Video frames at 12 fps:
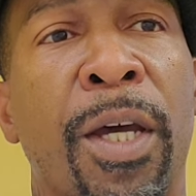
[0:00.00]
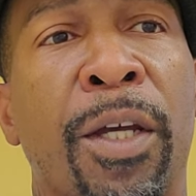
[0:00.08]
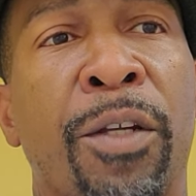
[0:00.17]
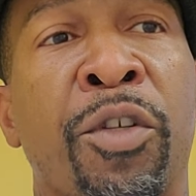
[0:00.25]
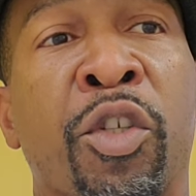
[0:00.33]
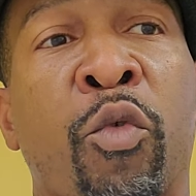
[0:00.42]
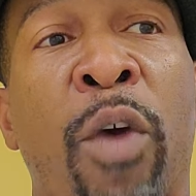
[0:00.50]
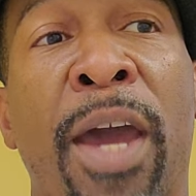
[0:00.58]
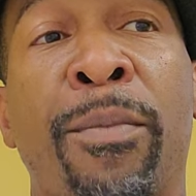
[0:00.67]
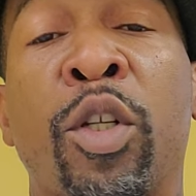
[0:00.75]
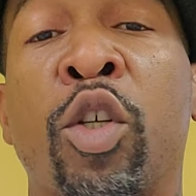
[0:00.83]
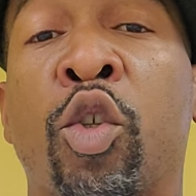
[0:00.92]

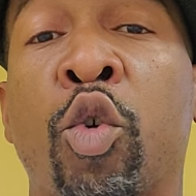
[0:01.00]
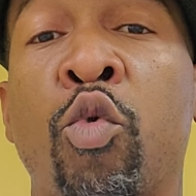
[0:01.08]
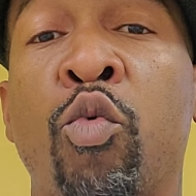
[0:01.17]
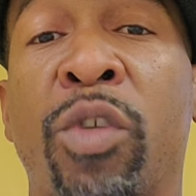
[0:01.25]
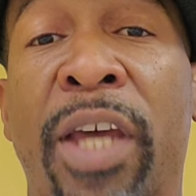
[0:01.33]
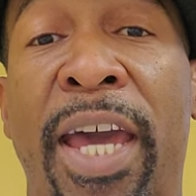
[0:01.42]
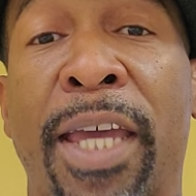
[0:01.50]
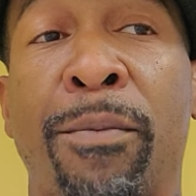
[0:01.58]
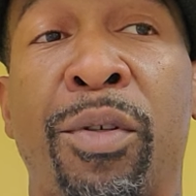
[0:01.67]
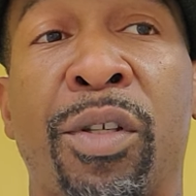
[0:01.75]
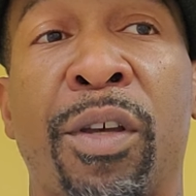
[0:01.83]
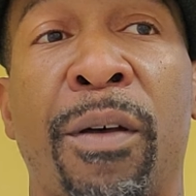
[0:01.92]
describing the two
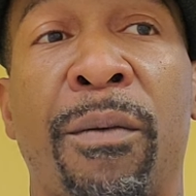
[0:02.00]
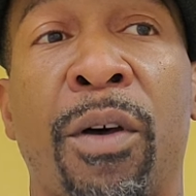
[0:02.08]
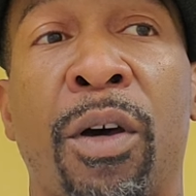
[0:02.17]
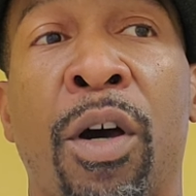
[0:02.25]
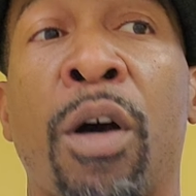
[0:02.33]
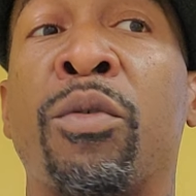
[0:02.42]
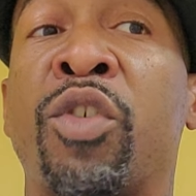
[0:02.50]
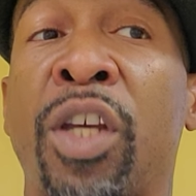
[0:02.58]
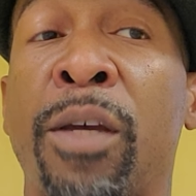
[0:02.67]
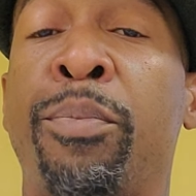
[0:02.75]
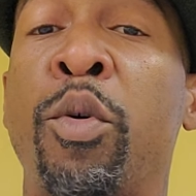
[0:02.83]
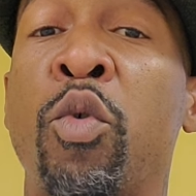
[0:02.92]
types of
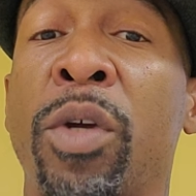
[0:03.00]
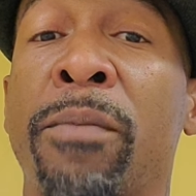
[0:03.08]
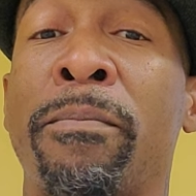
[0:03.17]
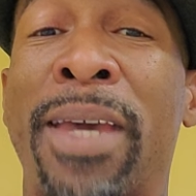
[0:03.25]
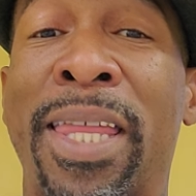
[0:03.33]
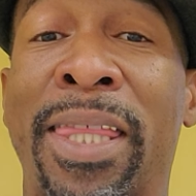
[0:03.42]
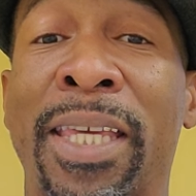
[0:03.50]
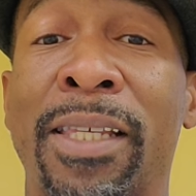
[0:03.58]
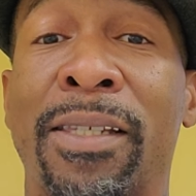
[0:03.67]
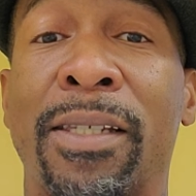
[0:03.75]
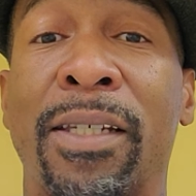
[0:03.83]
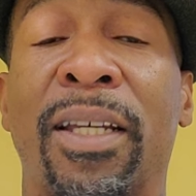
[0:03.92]
shampooing
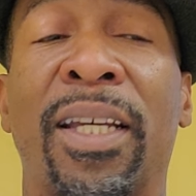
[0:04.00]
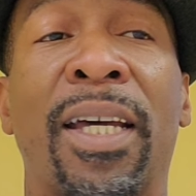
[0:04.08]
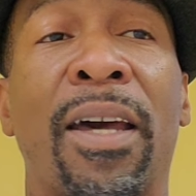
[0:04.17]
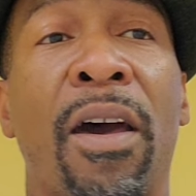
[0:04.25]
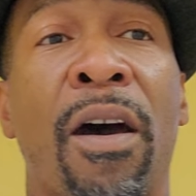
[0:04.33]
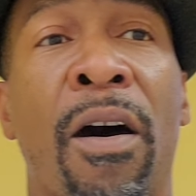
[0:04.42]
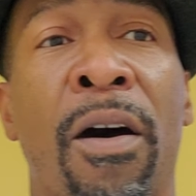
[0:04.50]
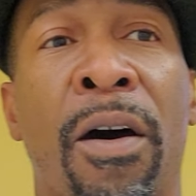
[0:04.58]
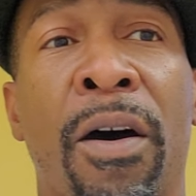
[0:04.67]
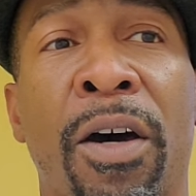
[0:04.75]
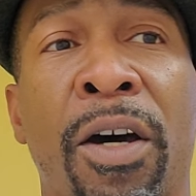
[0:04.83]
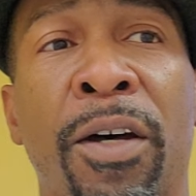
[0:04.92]
methods,
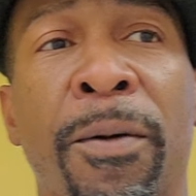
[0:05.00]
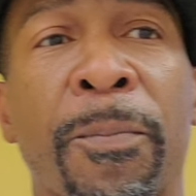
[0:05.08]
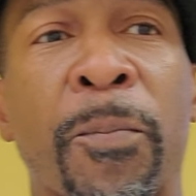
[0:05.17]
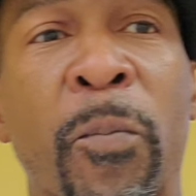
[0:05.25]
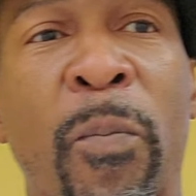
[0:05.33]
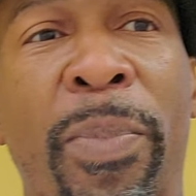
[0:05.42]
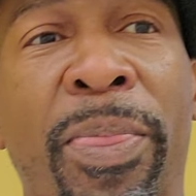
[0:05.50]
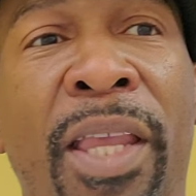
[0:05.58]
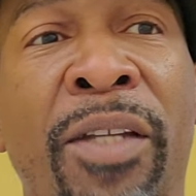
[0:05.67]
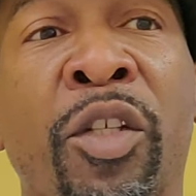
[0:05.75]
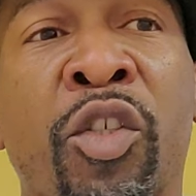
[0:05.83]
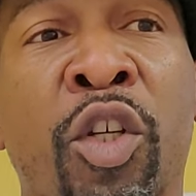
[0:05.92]
uh,
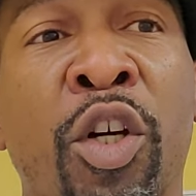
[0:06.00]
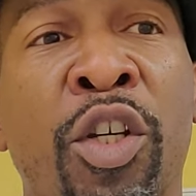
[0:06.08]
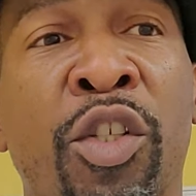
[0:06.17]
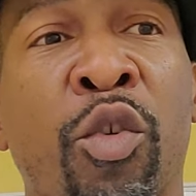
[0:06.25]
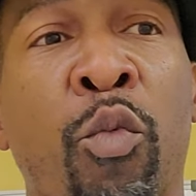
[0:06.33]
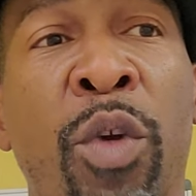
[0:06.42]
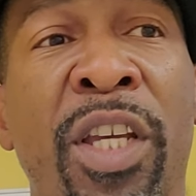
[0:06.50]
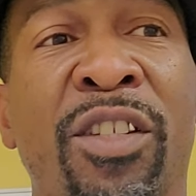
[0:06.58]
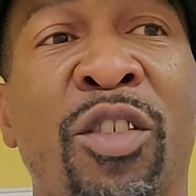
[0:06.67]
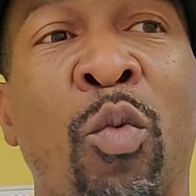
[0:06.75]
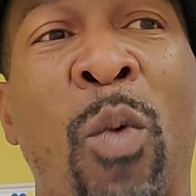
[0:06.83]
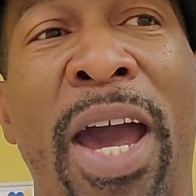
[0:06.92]
discuss the
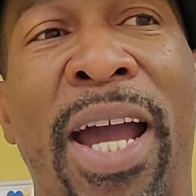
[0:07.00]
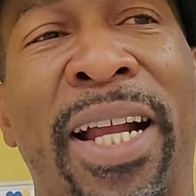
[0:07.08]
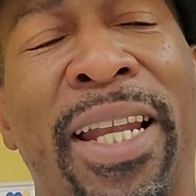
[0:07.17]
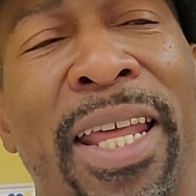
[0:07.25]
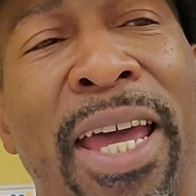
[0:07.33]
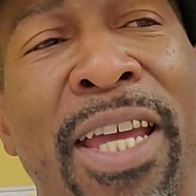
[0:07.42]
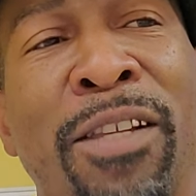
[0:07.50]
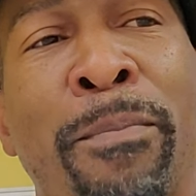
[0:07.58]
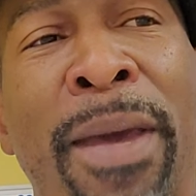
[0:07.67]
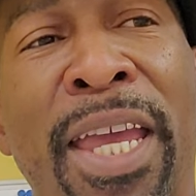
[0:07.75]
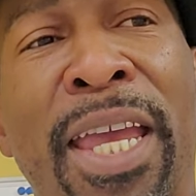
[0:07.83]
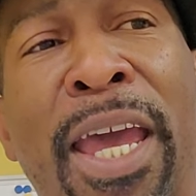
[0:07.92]
reasons why clients
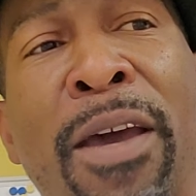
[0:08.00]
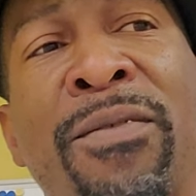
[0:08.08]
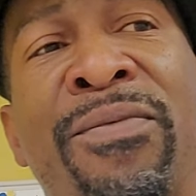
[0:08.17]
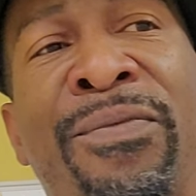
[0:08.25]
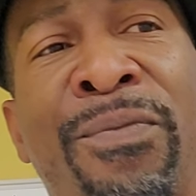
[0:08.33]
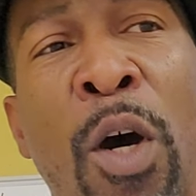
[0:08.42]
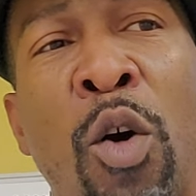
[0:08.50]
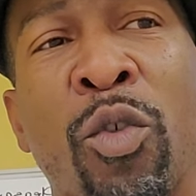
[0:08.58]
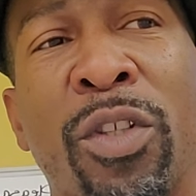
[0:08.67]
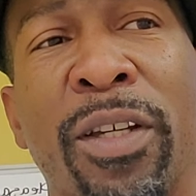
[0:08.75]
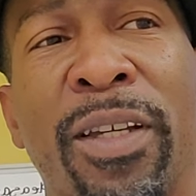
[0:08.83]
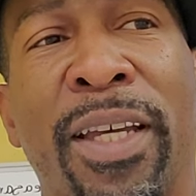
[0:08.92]
may have
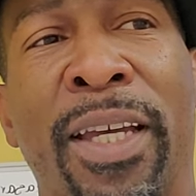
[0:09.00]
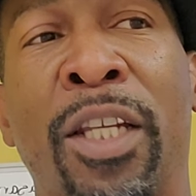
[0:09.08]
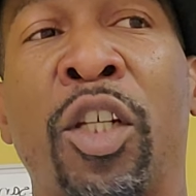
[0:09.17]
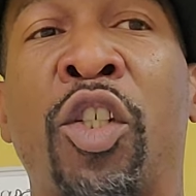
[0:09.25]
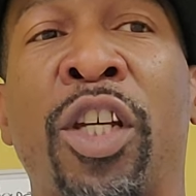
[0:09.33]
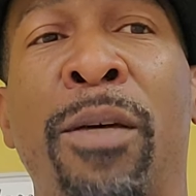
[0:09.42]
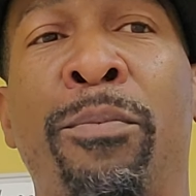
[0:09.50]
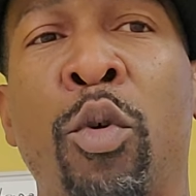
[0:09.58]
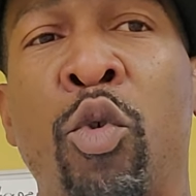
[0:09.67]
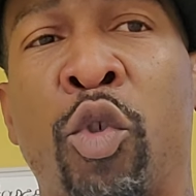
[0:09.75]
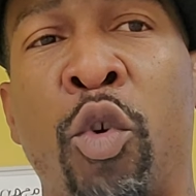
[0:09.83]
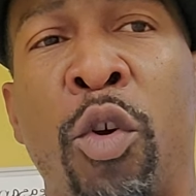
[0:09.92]
fault in a shampoo
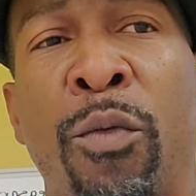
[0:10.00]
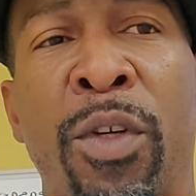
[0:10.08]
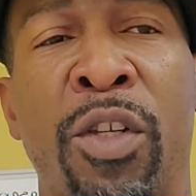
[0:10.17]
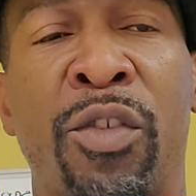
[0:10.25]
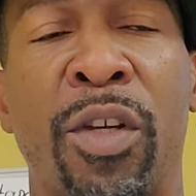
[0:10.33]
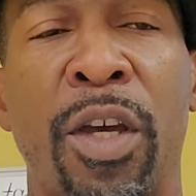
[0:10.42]
service,